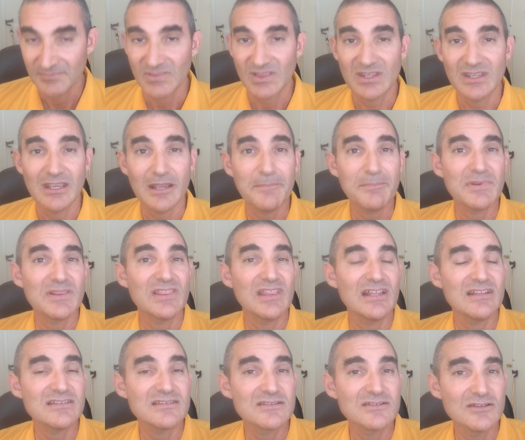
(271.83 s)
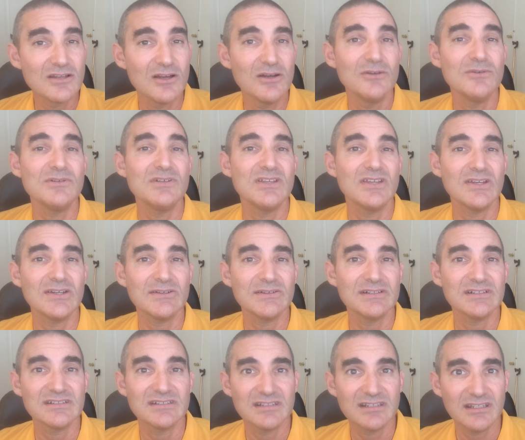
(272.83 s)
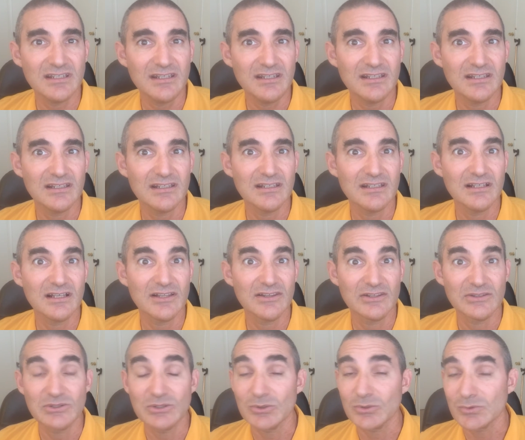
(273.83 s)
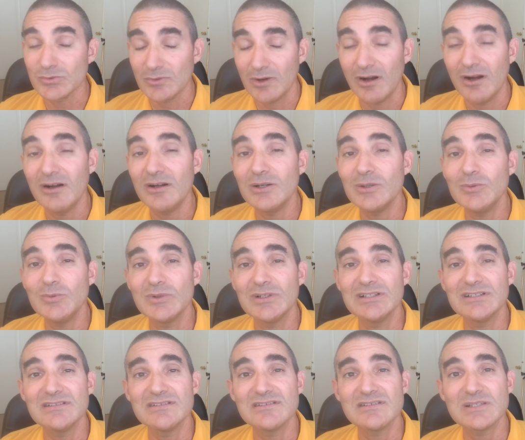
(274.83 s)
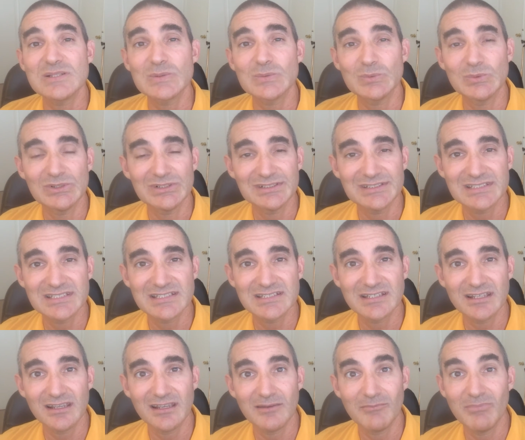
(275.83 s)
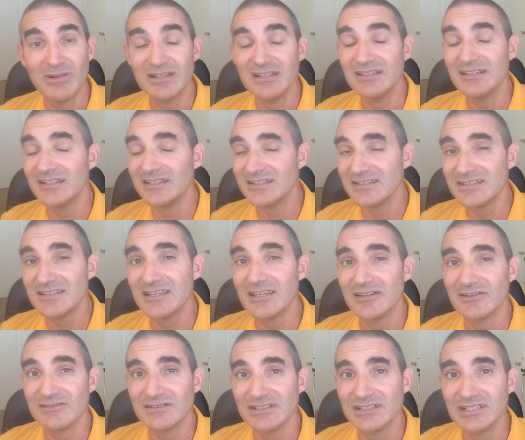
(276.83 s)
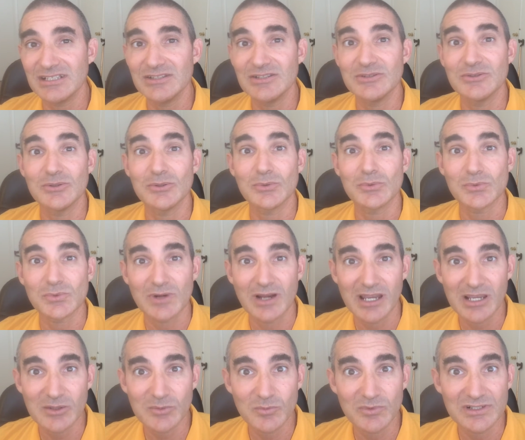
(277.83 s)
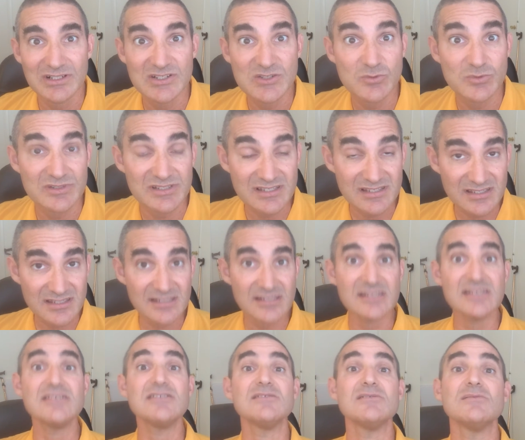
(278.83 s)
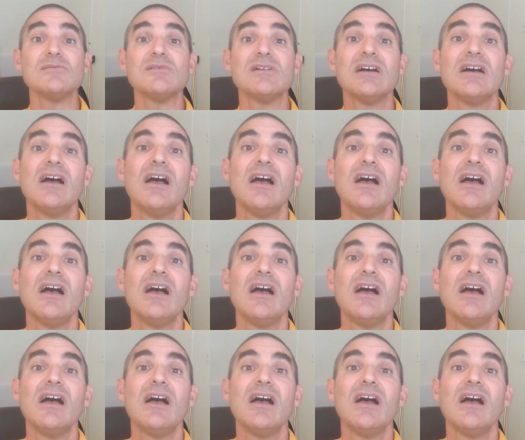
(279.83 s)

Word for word: Yep, that's no guarantee that the wrong ones will stay, but it is a guarantee that the right ones will see you